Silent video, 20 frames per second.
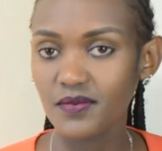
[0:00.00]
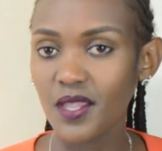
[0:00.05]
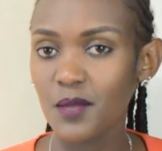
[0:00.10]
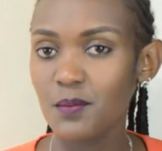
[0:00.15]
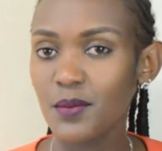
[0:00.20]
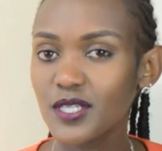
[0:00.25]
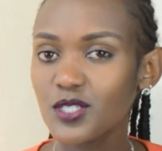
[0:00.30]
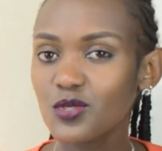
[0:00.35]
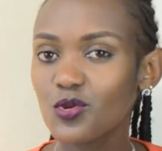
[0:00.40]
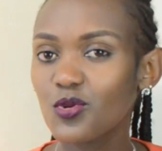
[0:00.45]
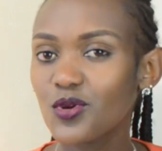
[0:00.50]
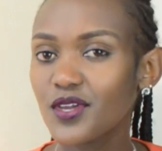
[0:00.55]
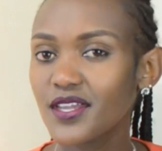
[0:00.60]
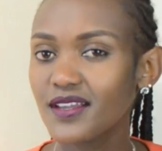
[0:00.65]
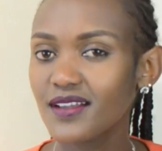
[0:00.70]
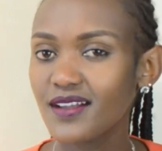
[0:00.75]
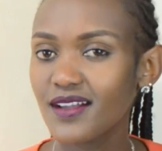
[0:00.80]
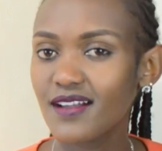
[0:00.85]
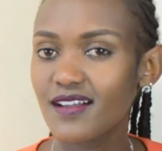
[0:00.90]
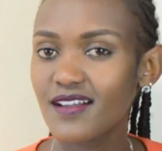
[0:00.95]
but
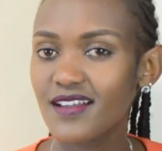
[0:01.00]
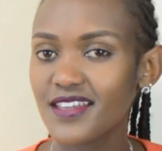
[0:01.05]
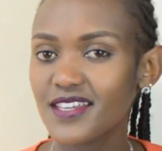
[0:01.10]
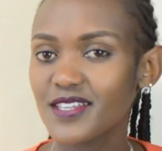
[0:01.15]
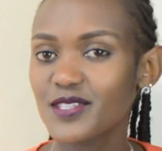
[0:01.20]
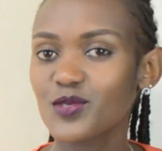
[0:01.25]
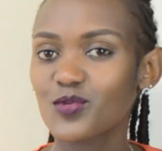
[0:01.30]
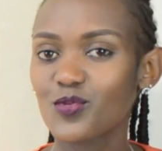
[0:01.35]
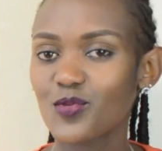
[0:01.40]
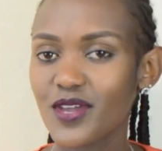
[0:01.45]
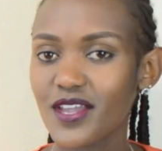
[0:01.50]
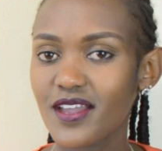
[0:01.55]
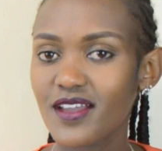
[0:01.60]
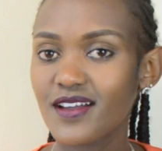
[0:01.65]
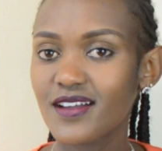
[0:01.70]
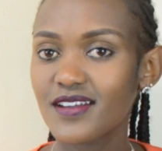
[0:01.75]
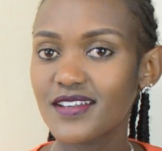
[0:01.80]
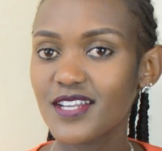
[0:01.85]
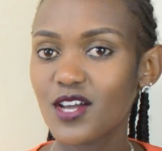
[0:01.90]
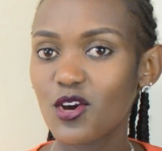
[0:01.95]
kogega is
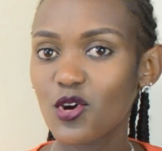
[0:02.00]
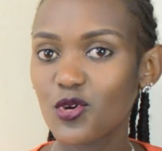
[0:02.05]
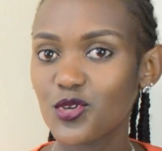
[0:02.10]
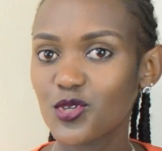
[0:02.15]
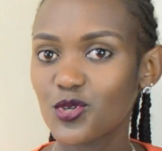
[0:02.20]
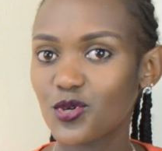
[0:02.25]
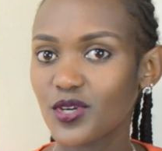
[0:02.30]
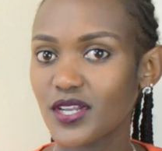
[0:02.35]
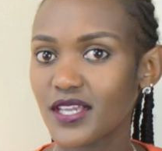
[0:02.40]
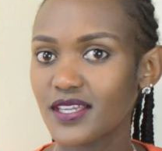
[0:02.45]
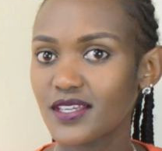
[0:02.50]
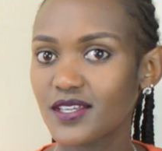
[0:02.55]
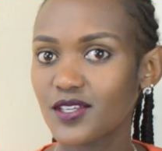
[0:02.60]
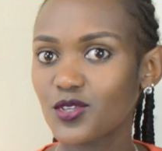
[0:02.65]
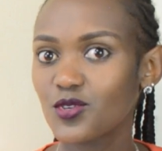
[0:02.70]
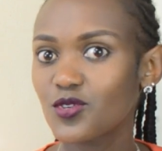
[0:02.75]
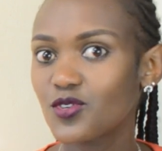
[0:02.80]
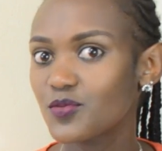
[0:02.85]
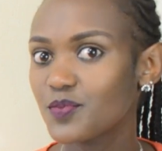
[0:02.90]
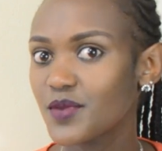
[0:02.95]
where now
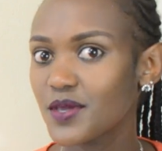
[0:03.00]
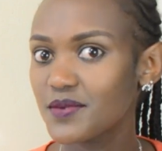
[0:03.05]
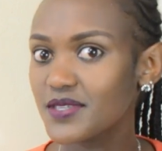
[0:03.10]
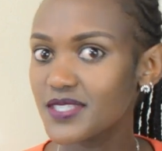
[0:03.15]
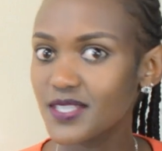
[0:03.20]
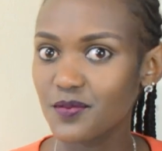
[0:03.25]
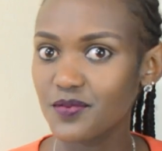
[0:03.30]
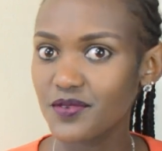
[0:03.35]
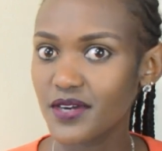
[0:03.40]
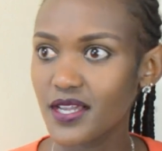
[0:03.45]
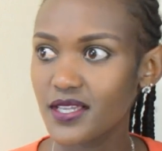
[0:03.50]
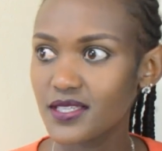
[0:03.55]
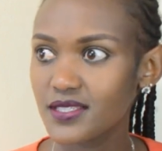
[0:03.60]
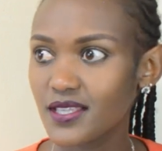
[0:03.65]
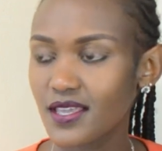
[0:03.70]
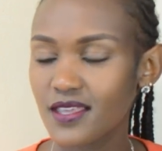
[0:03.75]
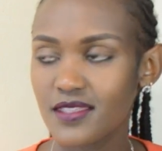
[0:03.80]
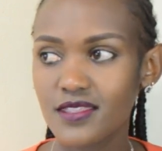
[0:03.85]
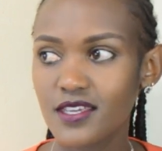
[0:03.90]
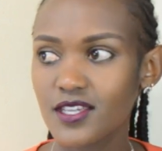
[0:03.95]
you're maybe
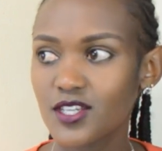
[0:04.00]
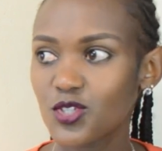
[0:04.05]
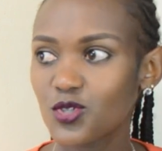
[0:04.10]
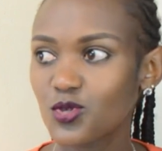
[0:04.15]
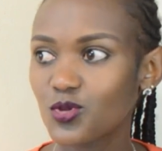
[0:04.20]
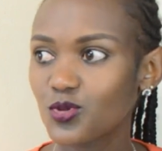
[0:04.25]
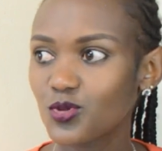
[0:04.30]
surprised and then